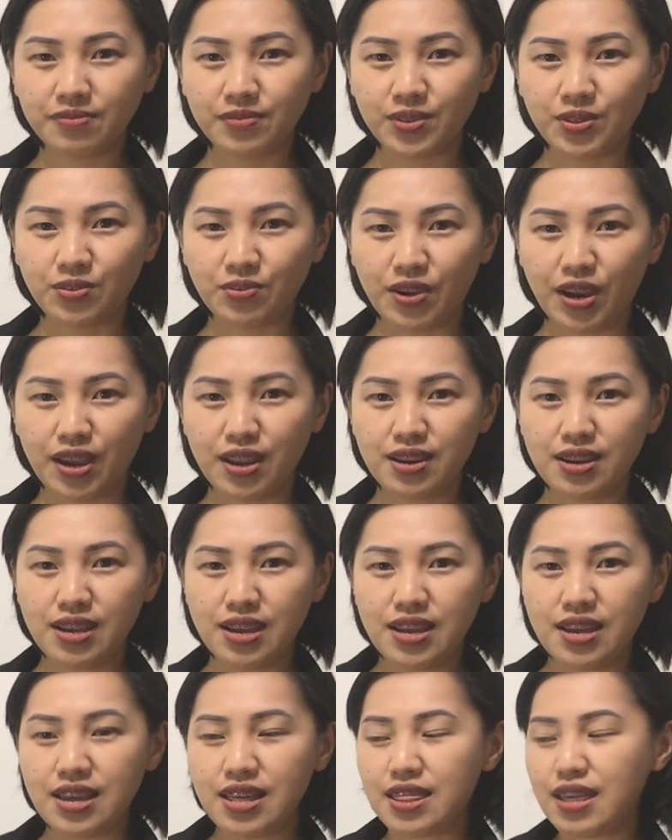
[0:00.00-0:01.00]
right?
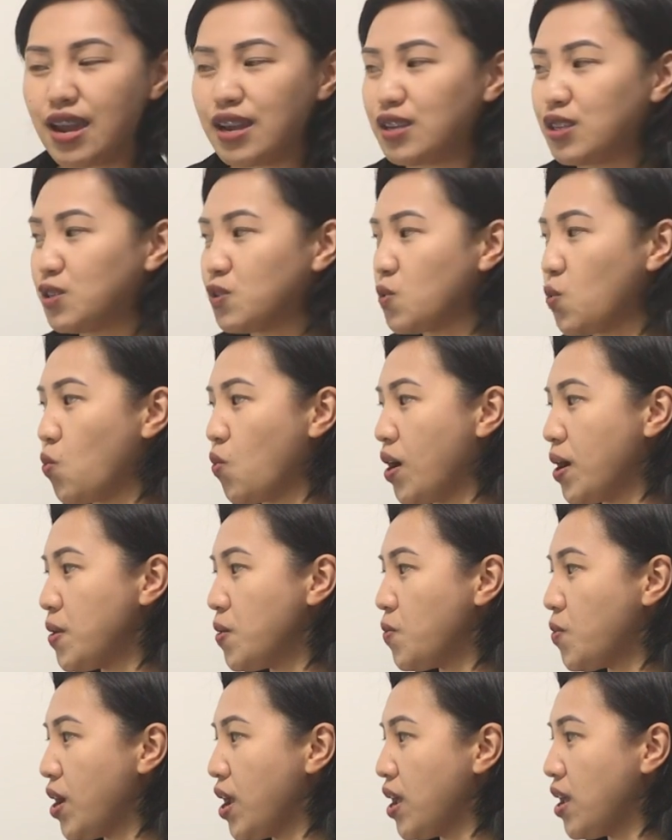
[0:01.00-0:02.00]
That is one
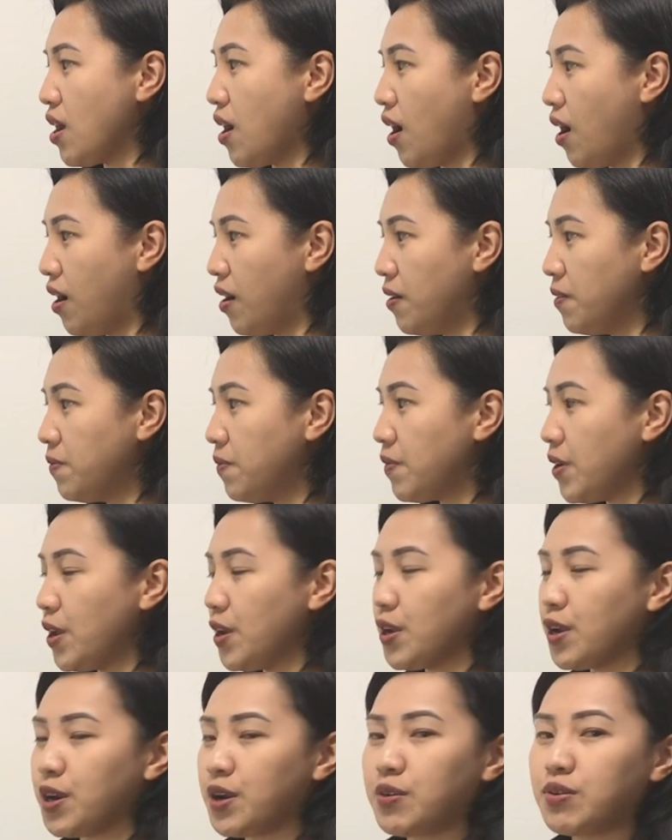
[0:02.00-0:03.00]
way of
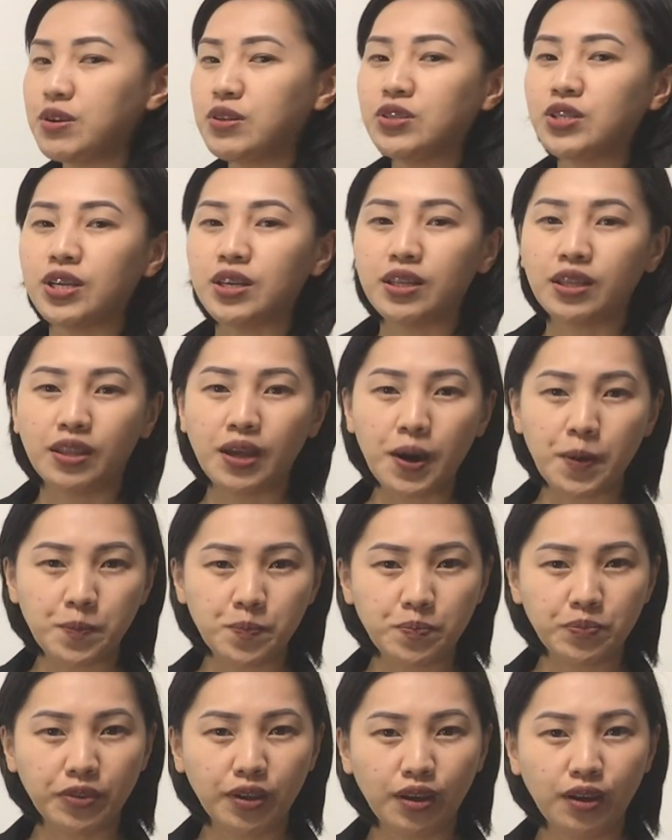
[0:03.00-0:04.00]
encouraging
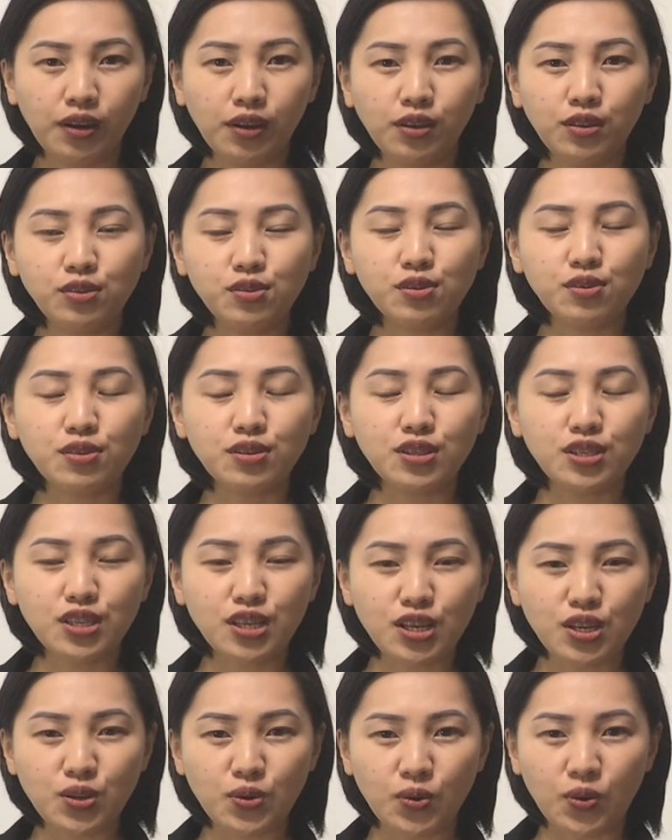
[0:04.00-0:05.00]
them to
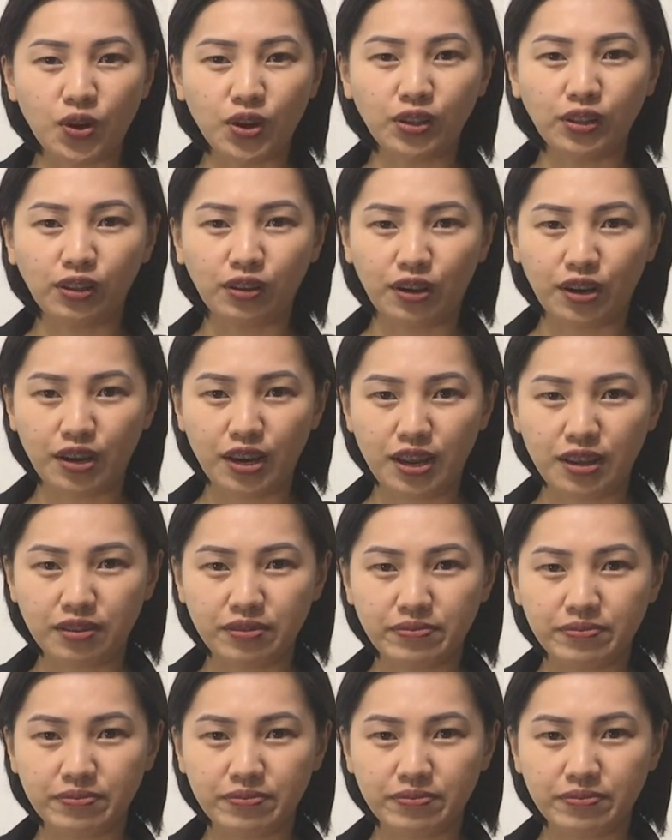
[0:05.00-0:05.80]
continue on learning.